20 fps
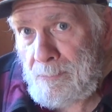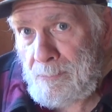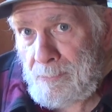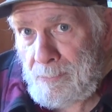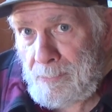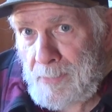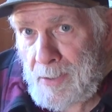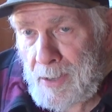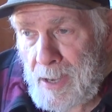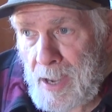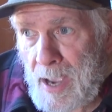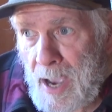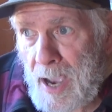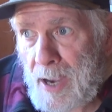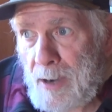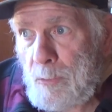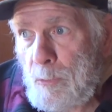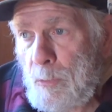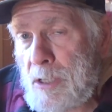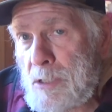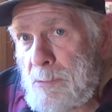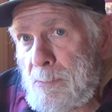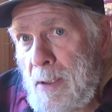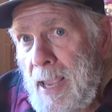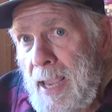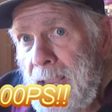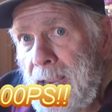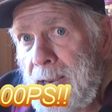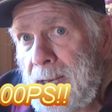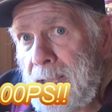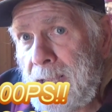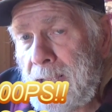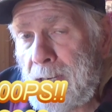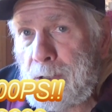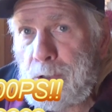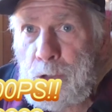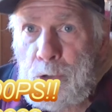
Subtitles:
the gun was made in